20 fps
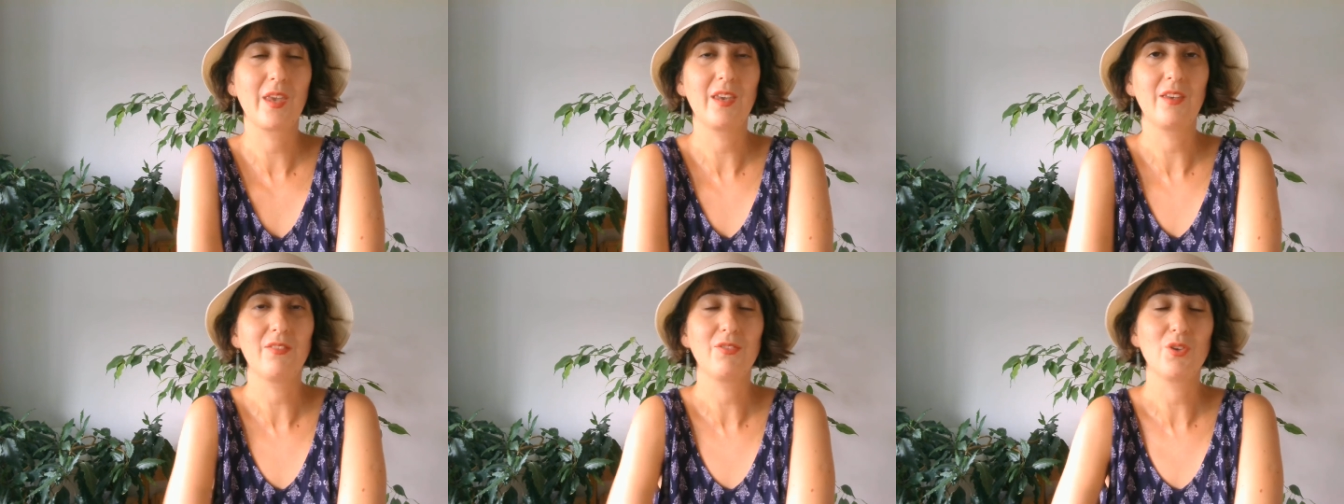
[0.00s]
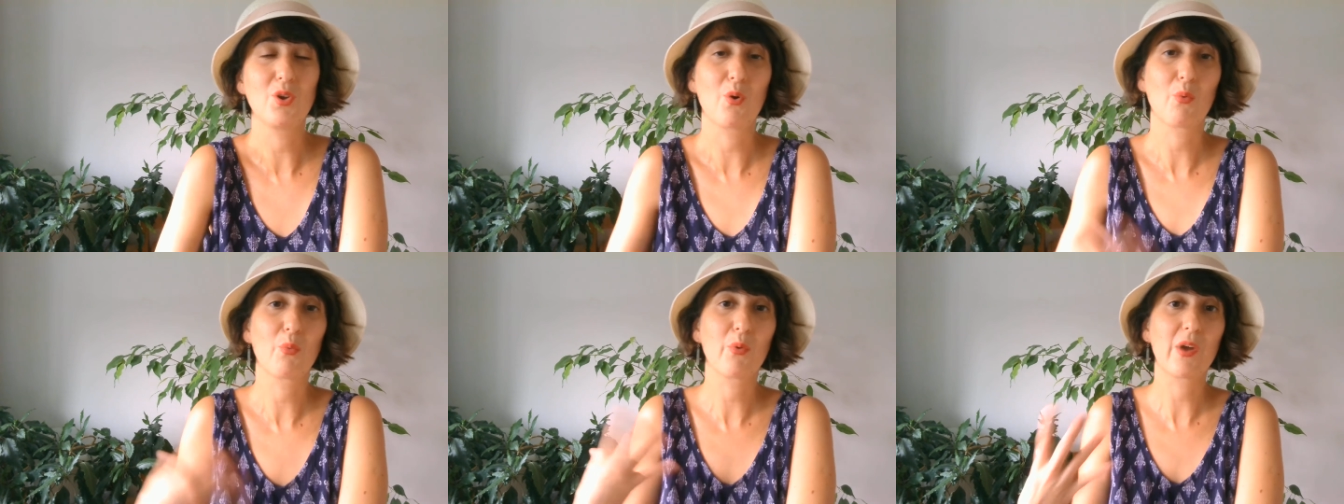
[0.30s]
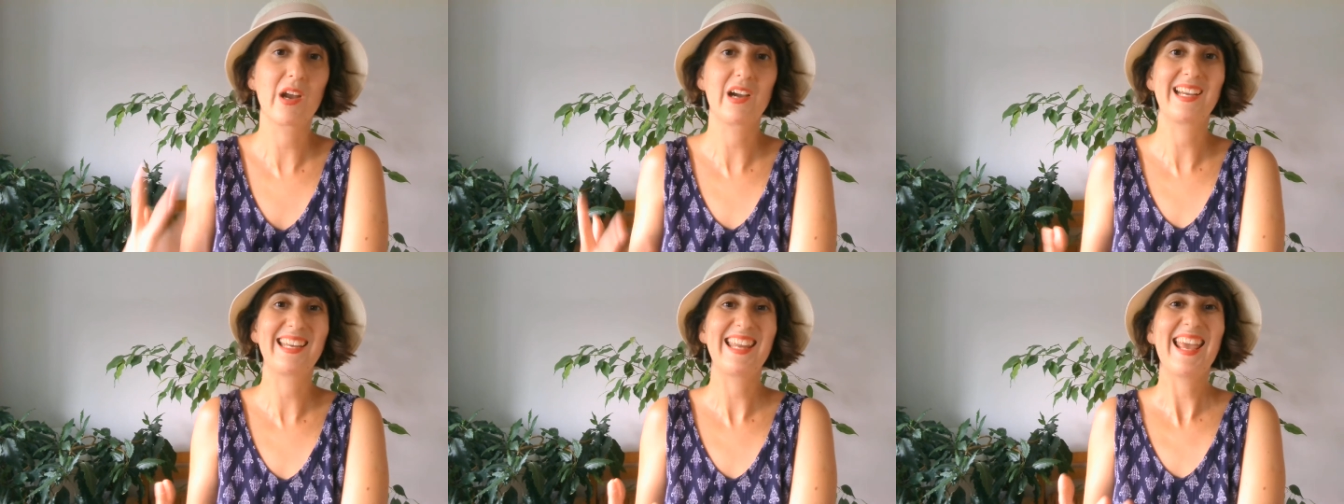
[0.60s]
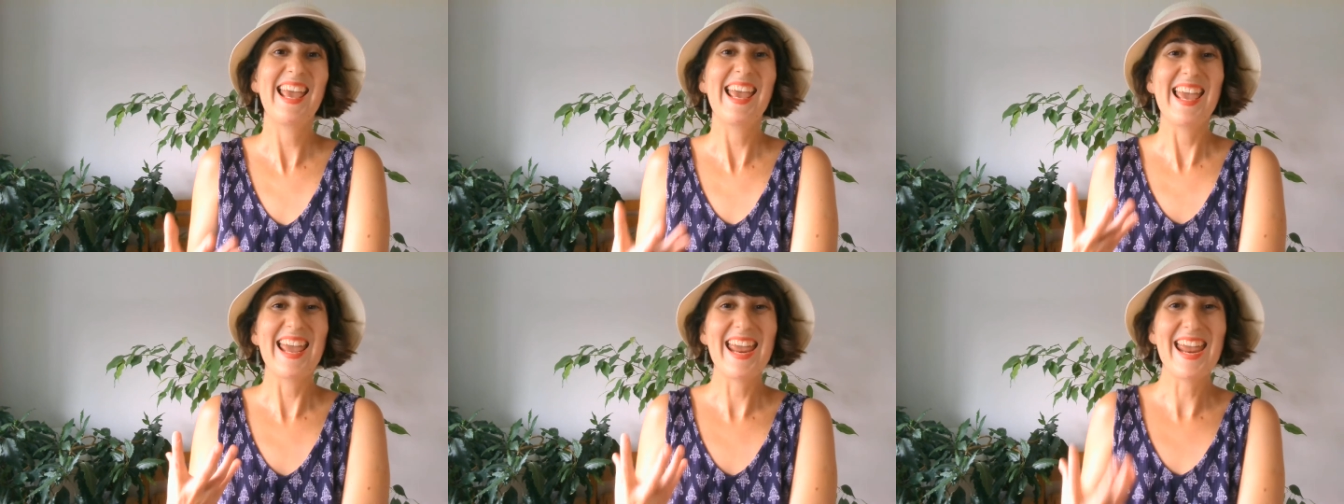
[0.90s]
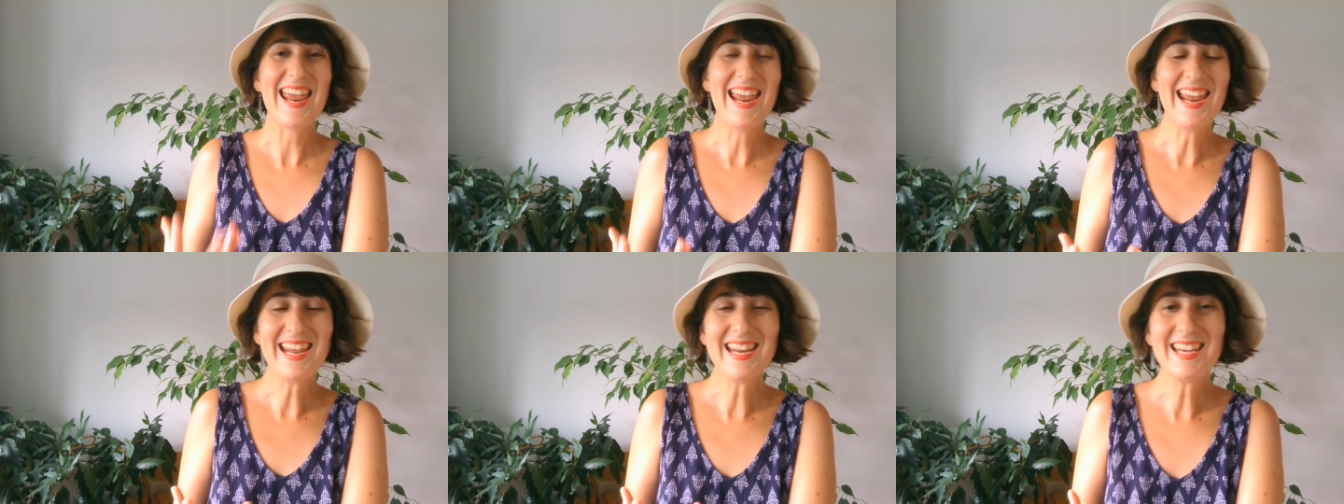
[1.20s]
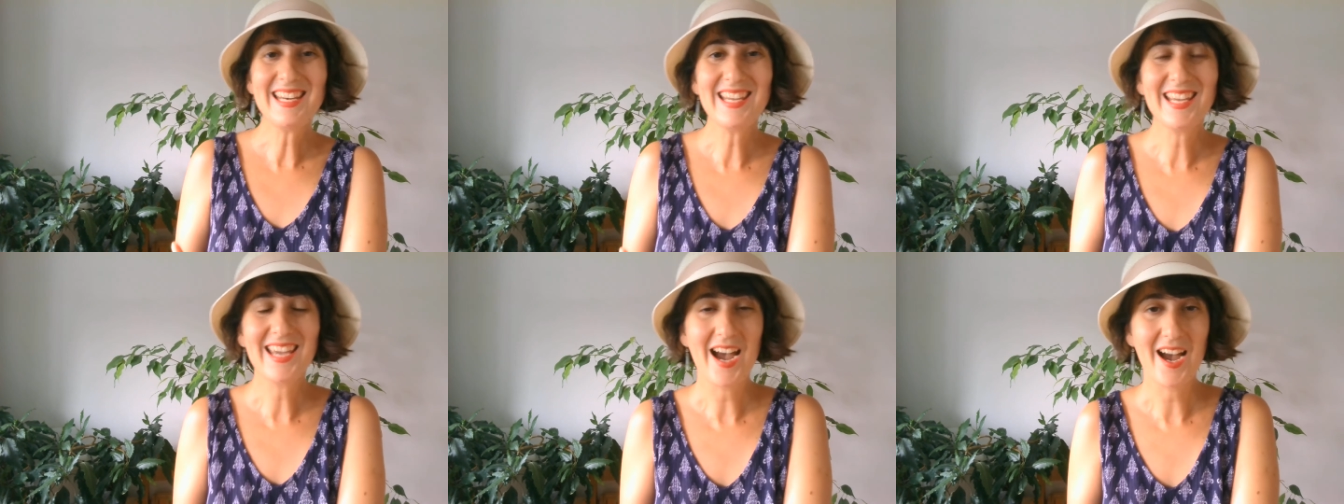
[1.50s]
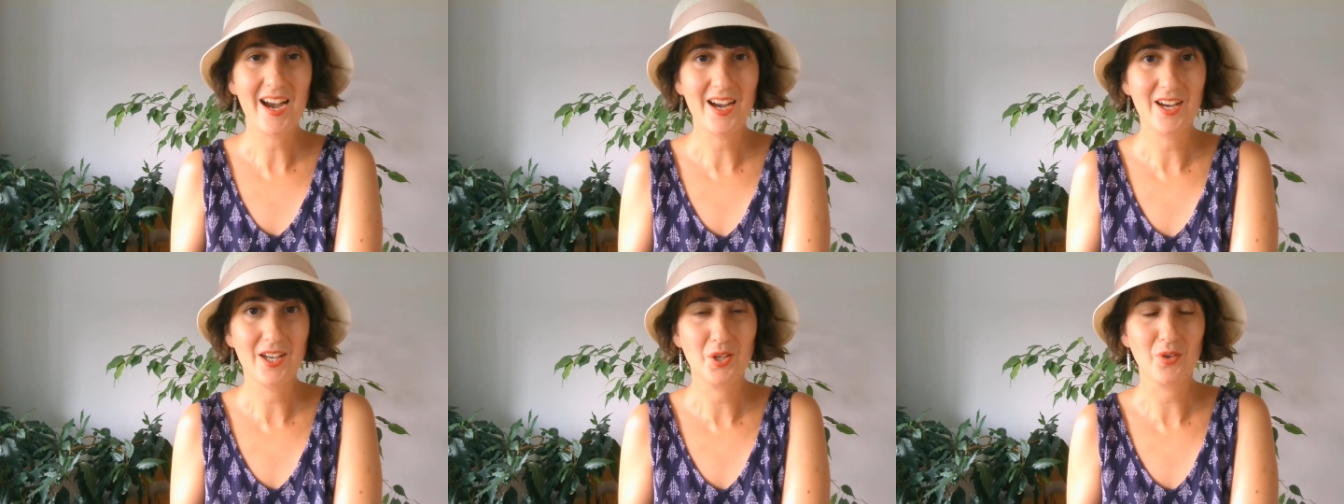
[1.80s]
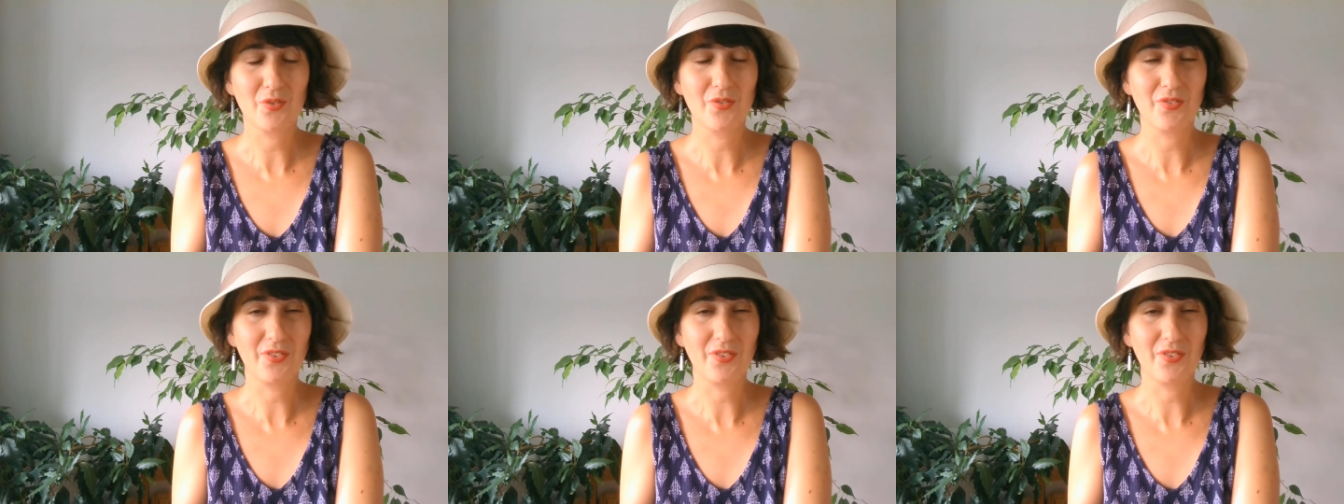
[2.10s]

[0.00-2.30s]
If you're wearing any kind of